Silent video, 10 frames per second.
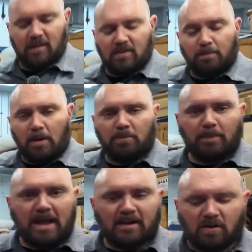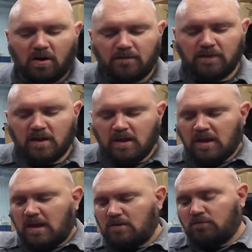take the bumper back off
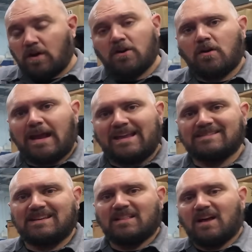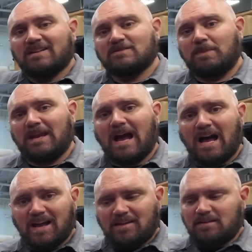and run our AC lines
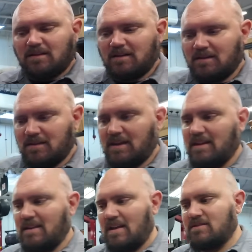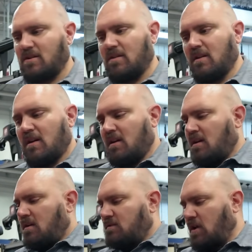behind the condenser.
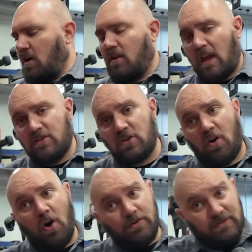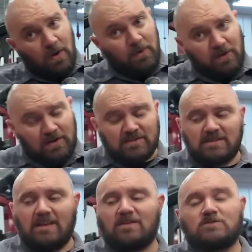So as also what you can
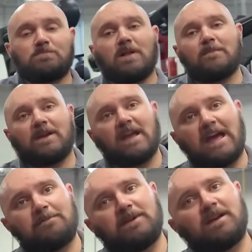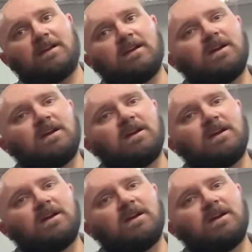see, there's plumbing happening